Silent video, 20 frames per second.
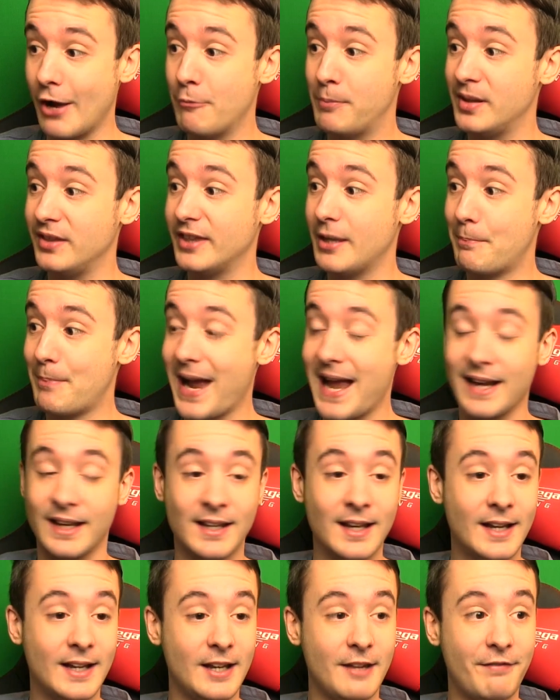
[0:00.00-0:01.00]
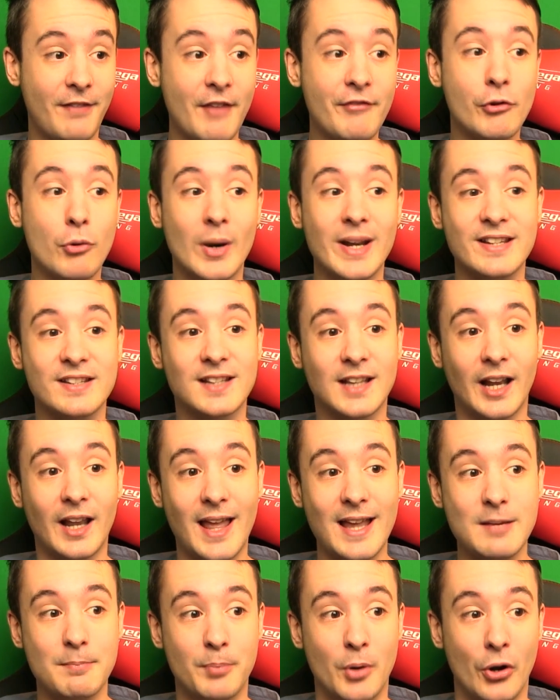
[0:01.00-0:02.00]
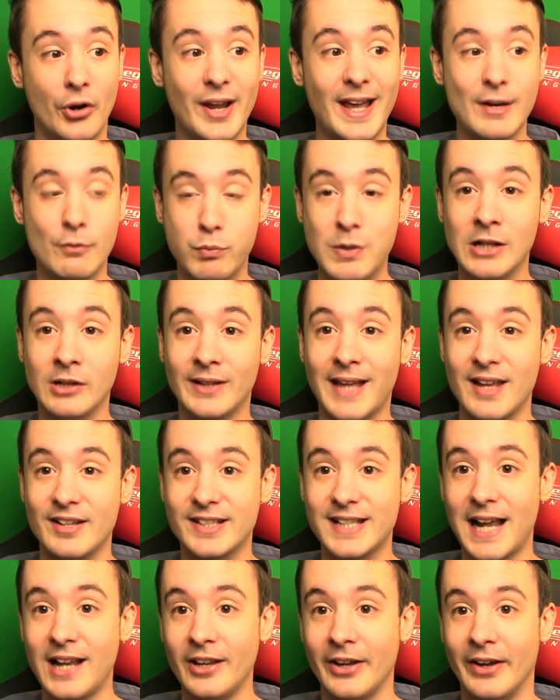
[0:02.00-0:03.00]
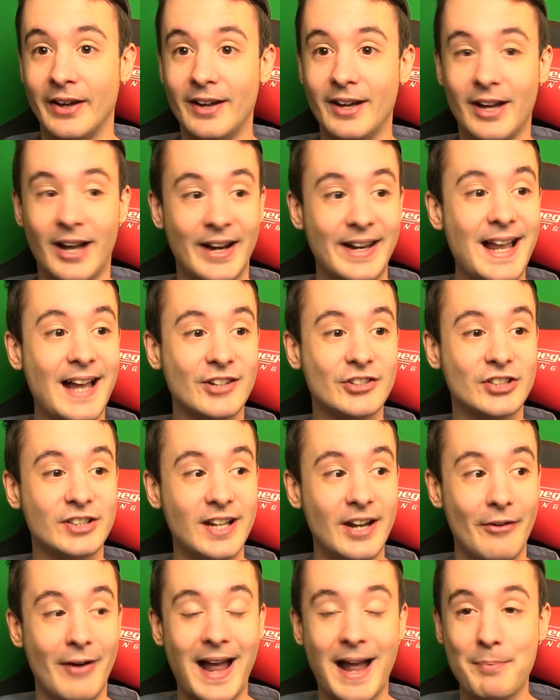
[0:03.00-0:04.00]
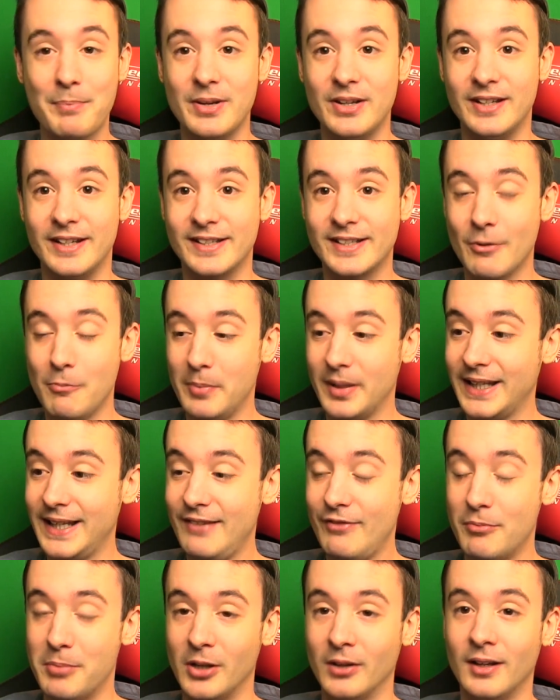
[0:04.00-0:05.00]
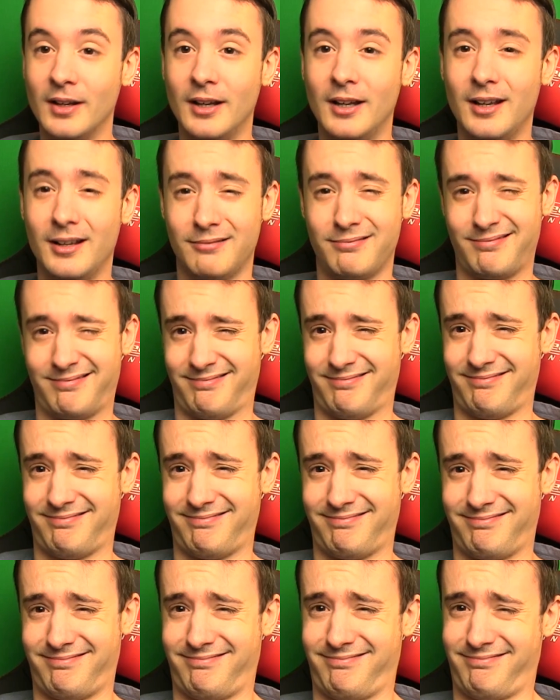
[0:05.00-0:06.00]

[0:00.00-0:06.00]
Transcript: I opened the pack, if everyone hits the like button, I will get Salah. And he actually, you know, it happened. It's unbelievable. No,